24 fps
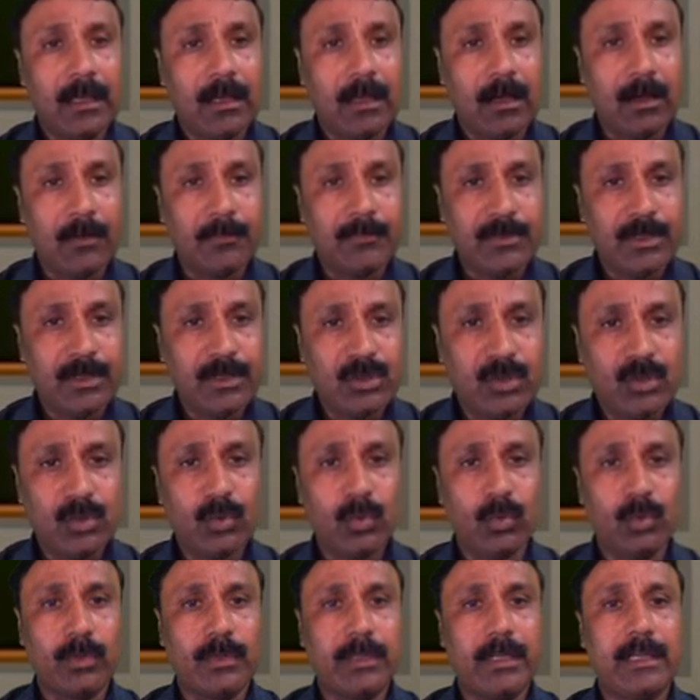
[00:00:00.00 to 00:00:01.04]
option
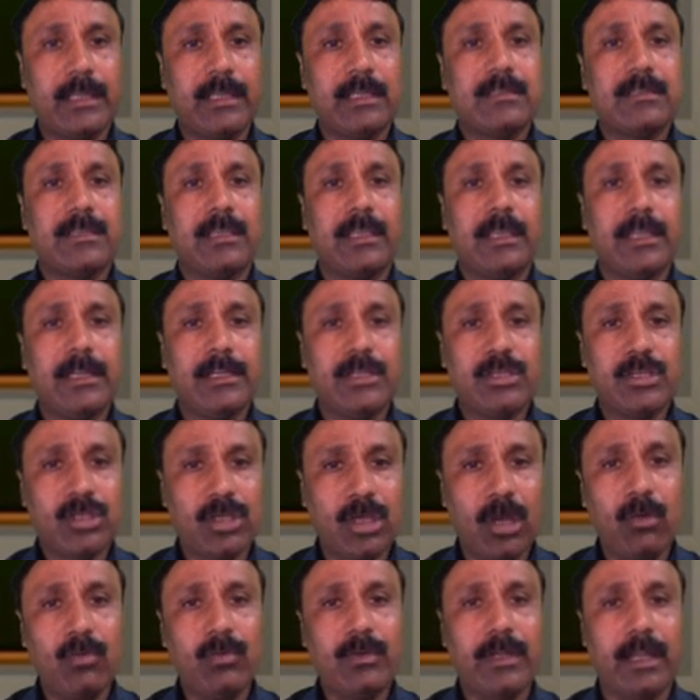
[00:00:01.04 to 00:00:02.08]
2, that is it
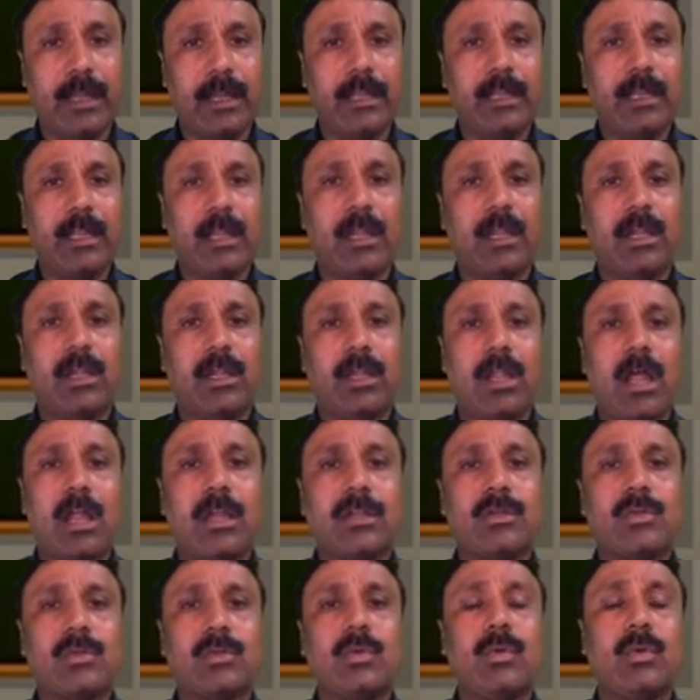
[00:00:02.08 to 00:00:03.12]
shouted
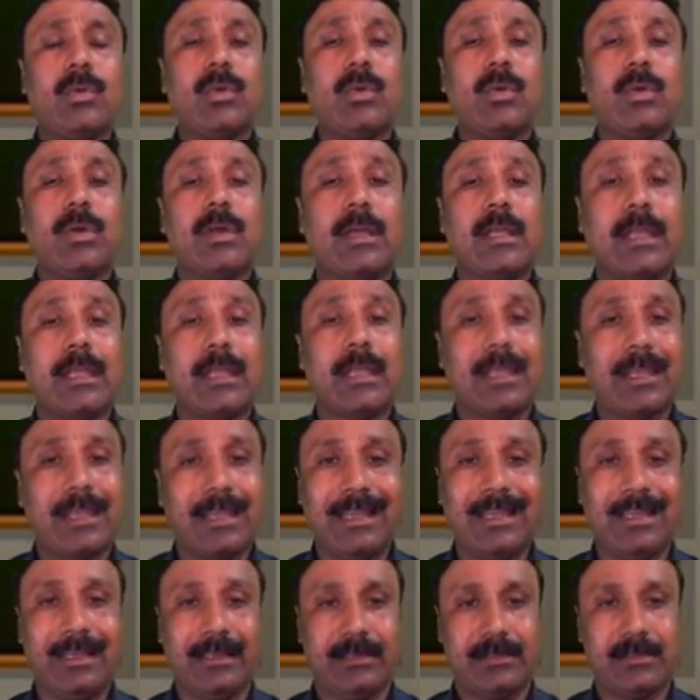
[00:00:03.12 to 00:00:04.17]
not to
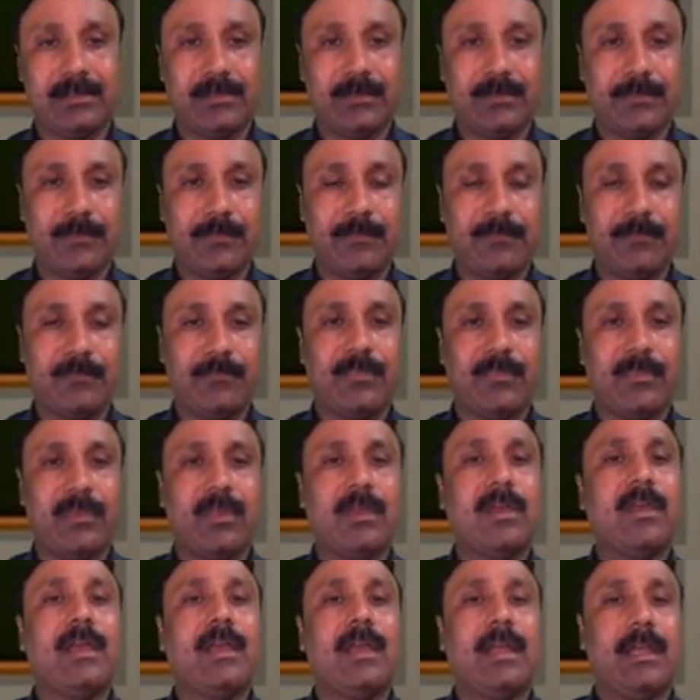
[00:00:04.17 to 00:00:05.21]
kill it.
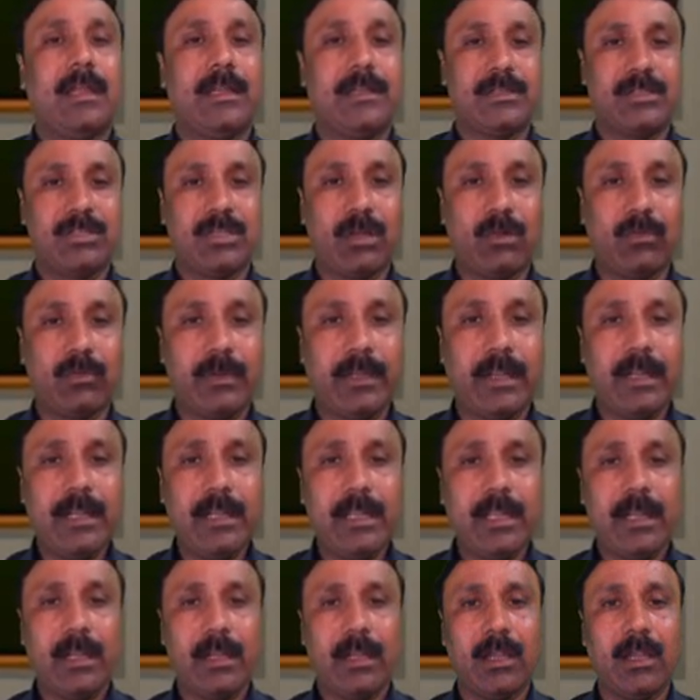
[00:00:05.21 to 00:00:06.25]
It
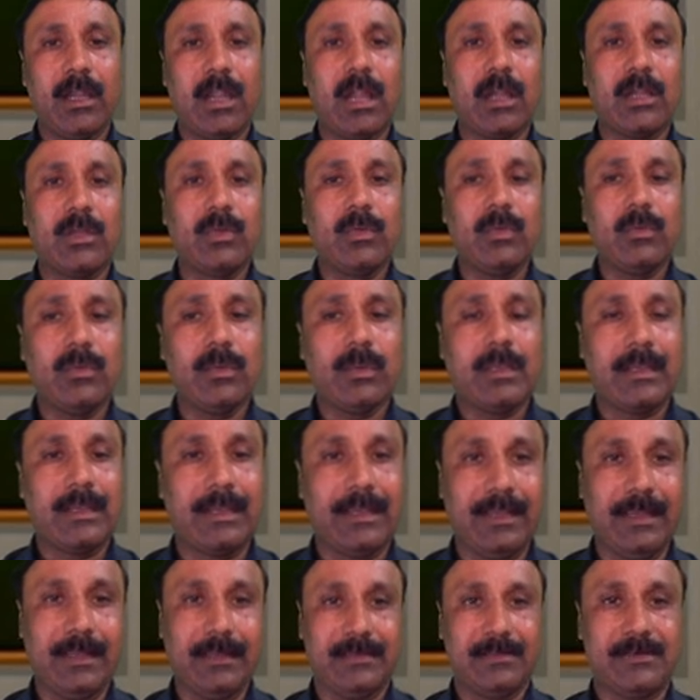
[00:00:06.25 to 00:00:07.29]
shouted not to
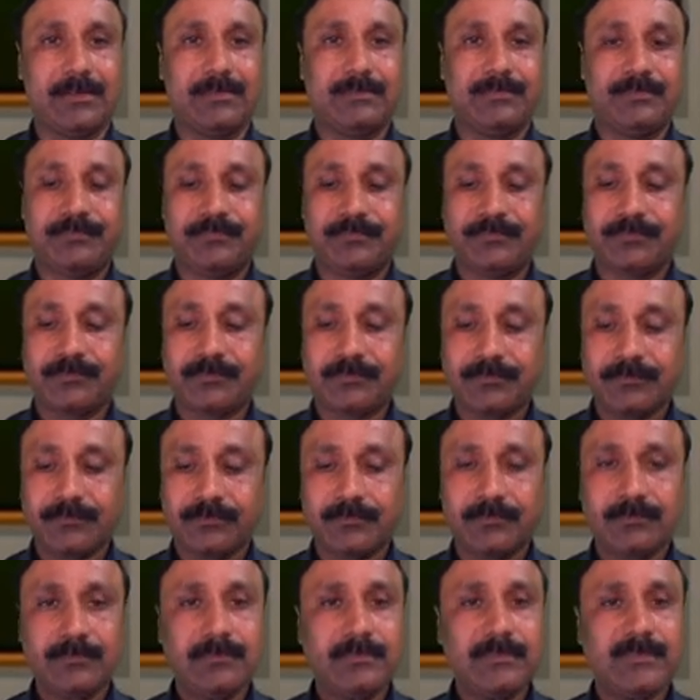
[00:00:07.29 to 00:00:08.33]
kill it.
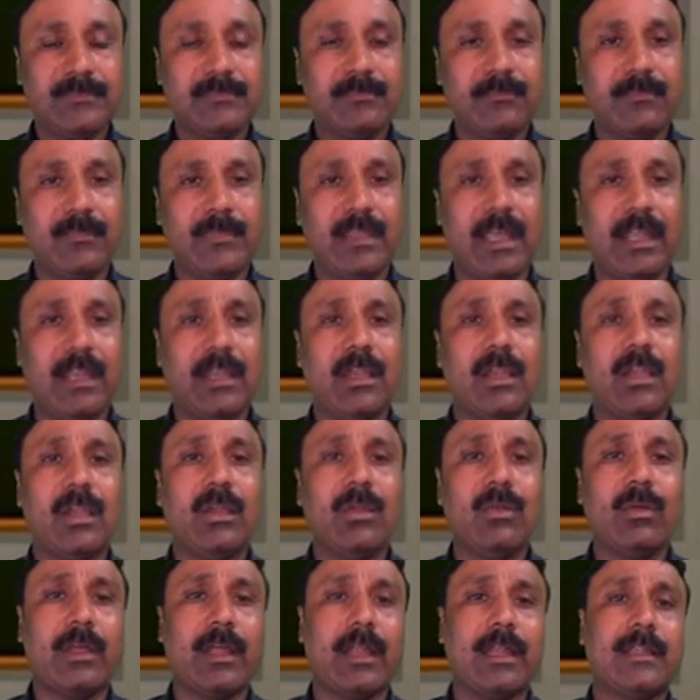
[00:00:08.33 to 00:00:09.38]
Then
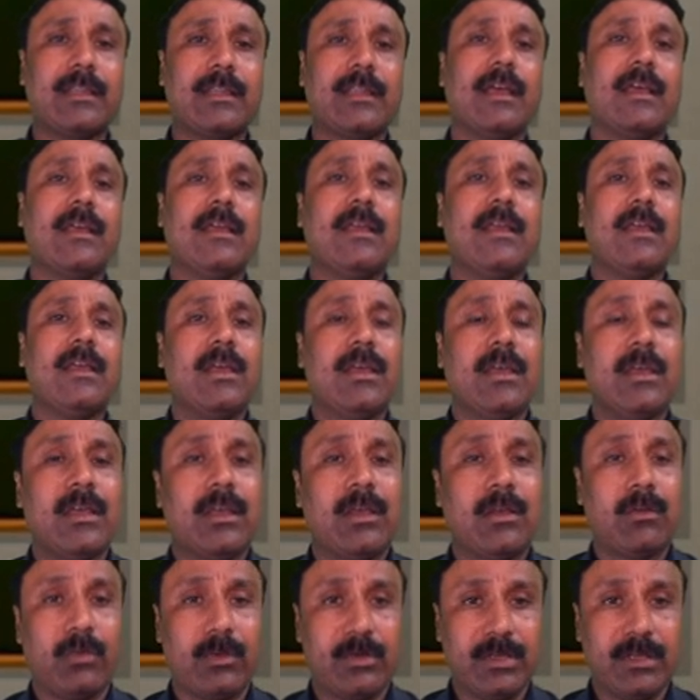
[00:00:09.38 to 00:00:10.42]
look at
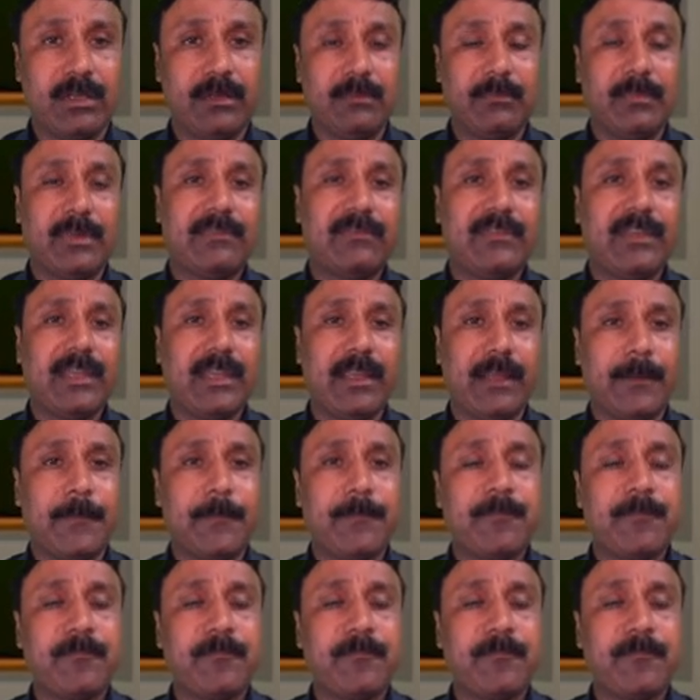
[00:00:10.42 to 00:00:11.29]
question number 3.